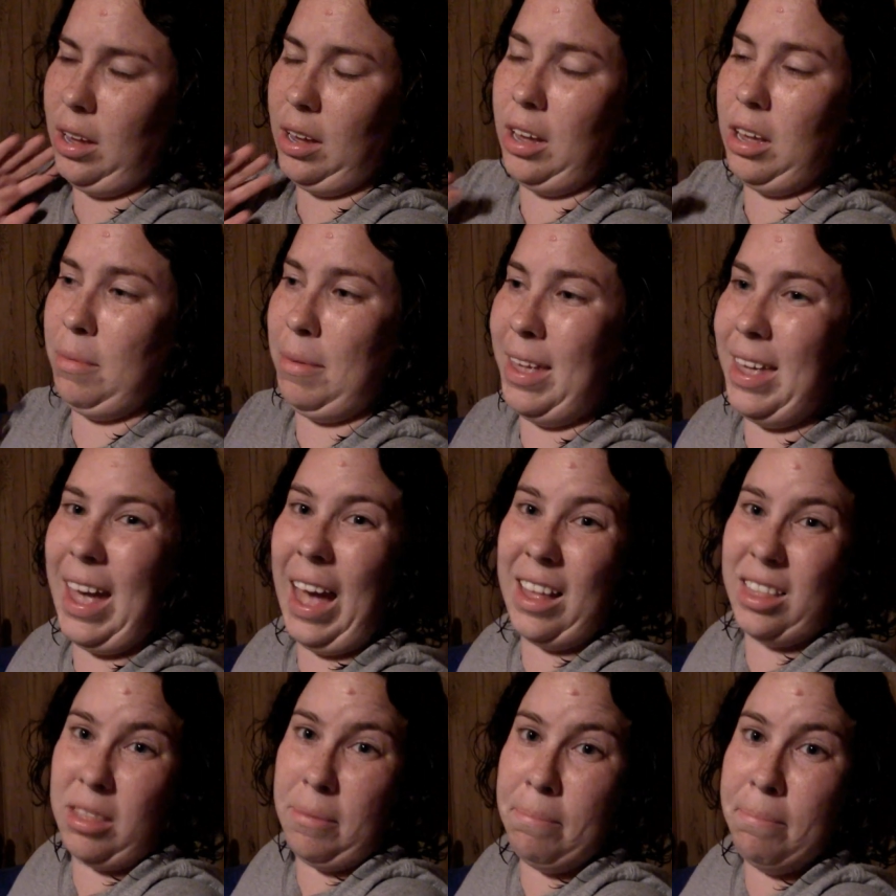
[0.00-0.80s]
it could be
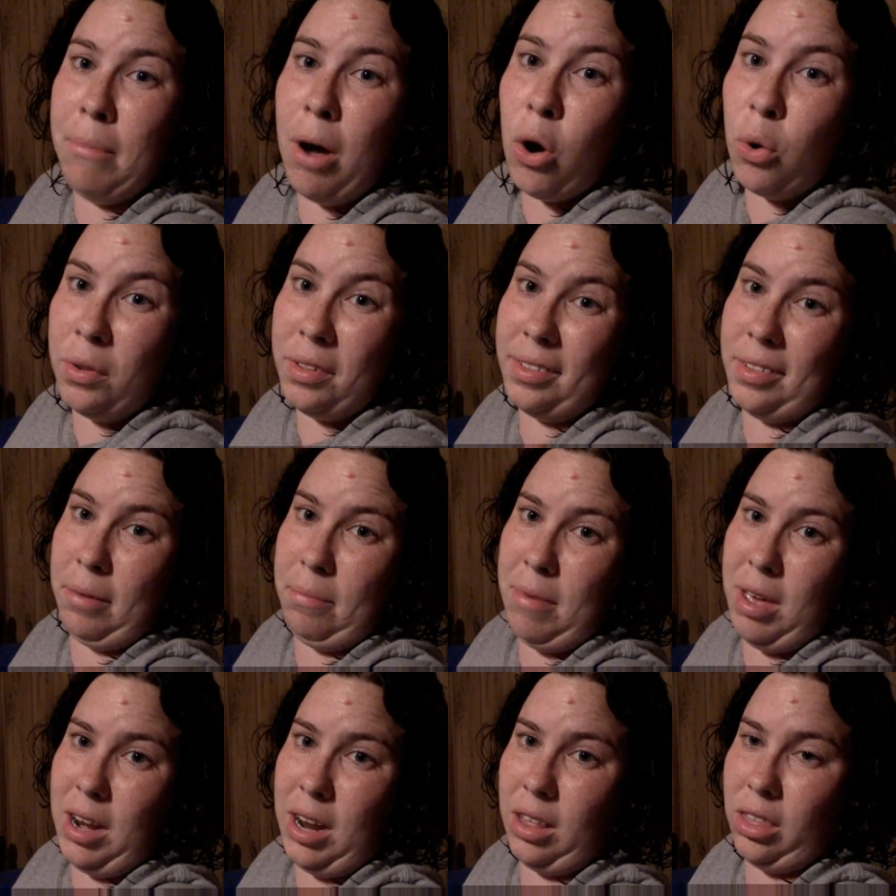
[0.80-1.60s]
at the most a
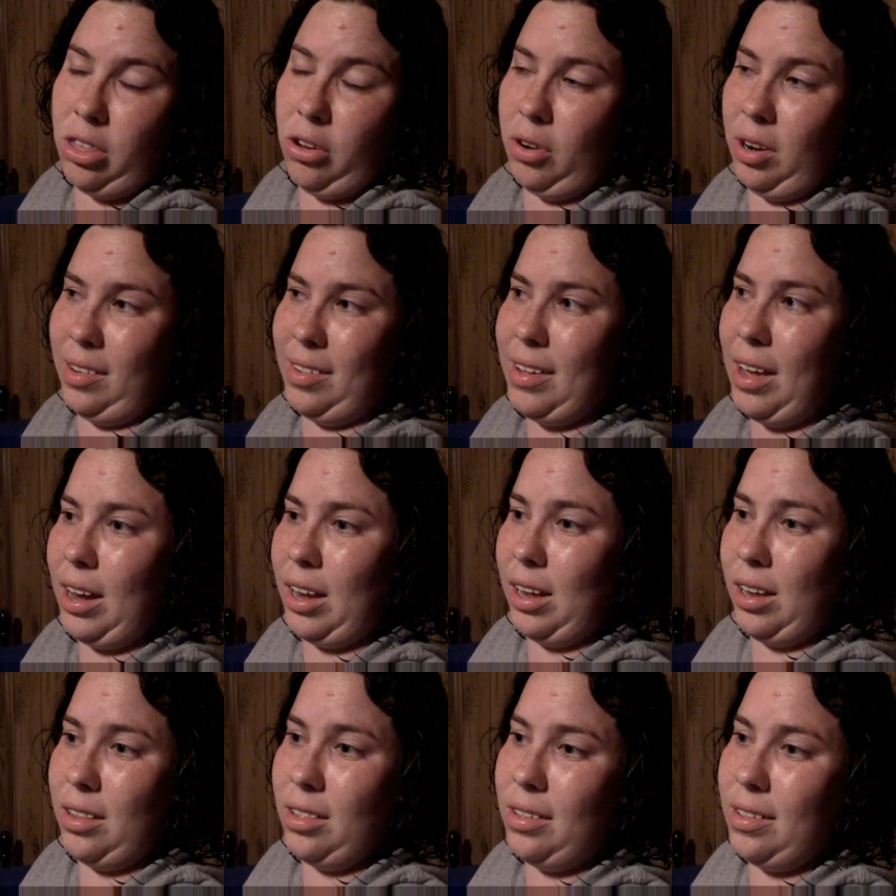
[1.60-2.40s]
minute 30
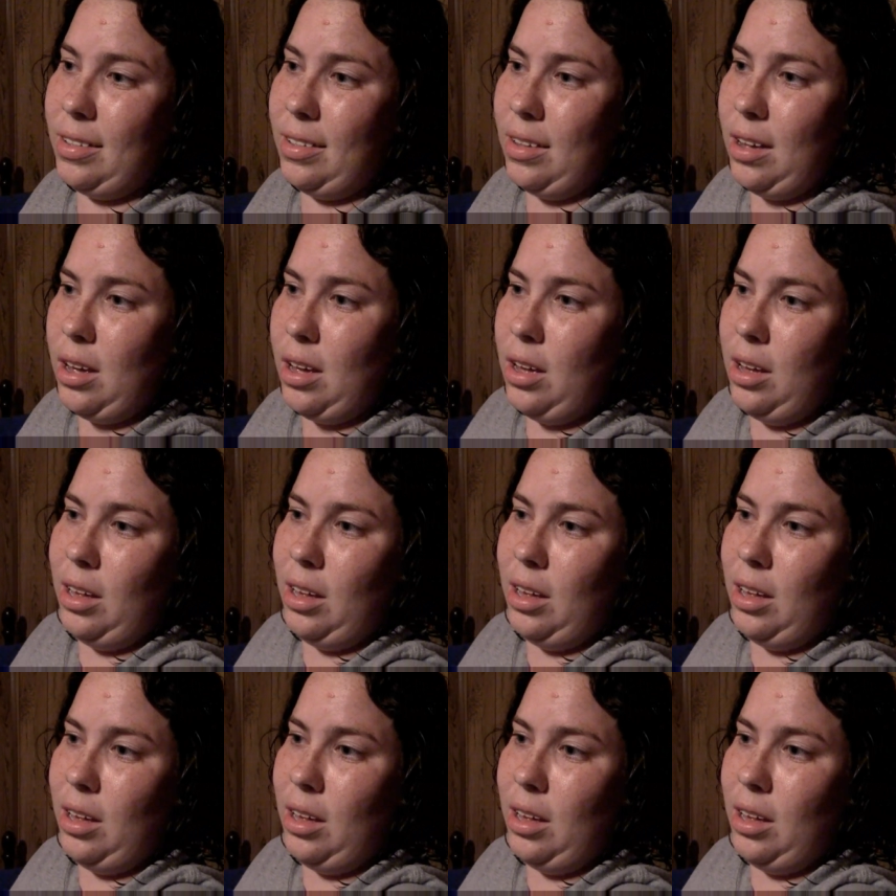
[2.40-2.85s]
seconds,